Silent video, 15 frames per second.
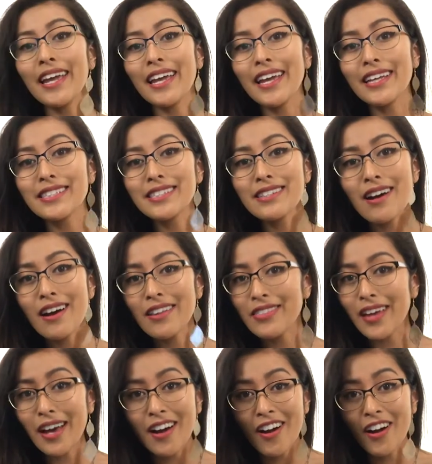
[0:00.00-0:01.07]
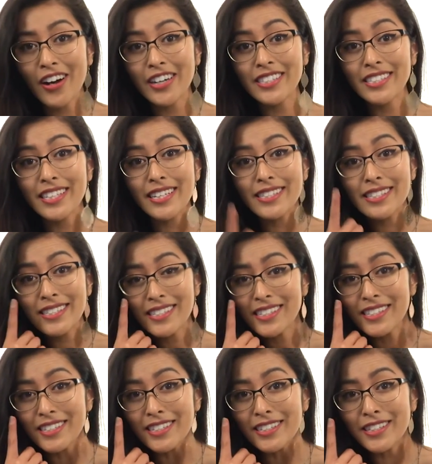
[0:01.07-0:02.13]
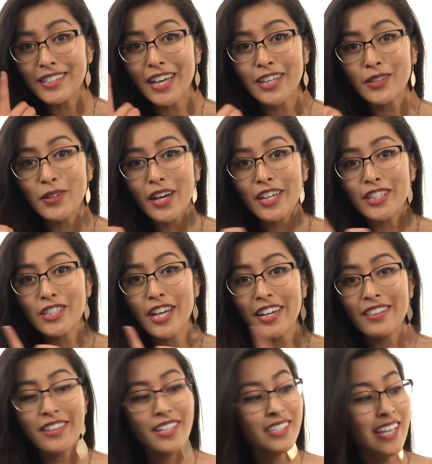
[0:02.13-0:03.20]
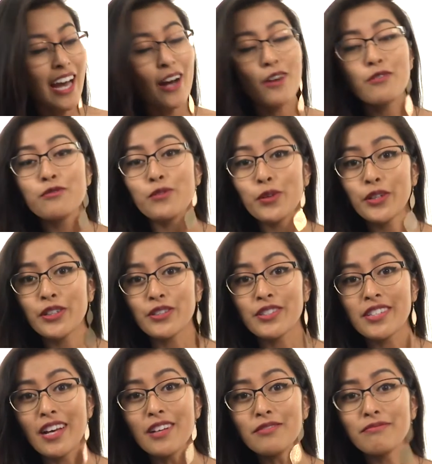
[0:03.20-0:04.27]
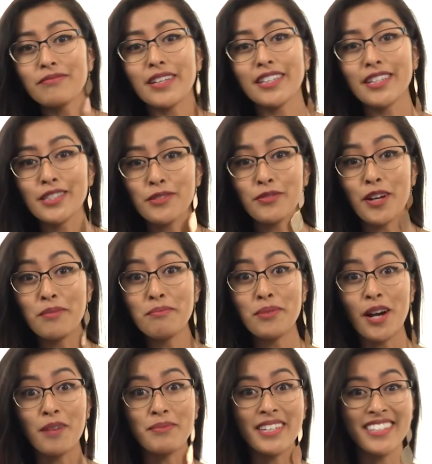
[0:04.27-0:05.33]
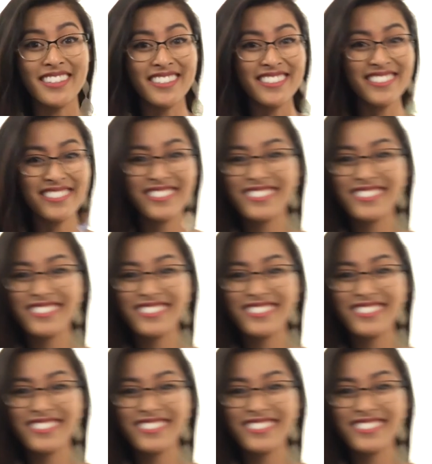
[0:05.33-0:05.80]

It's not that hard to see that you got to check this out for yourself, and it's from Brahmin.